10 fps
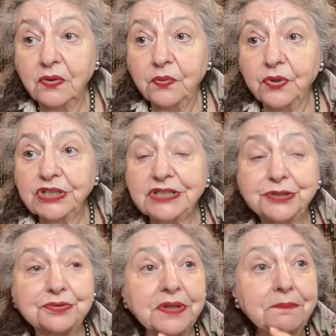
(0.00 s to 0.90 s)
what
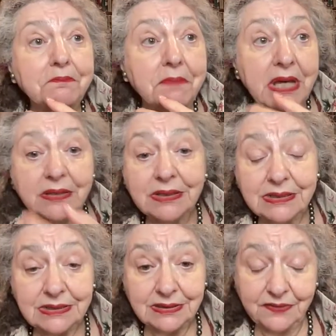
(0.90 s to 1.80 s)

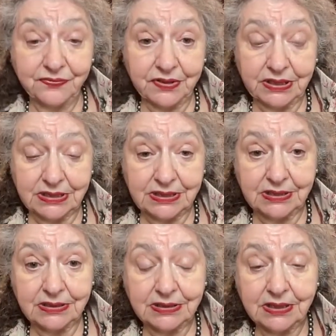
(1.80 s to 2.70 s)
tremendous
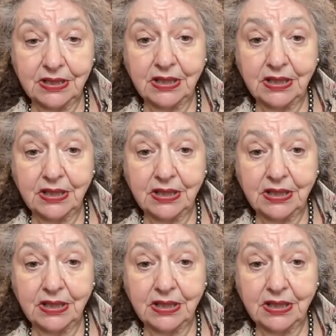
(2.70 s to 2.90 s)
differences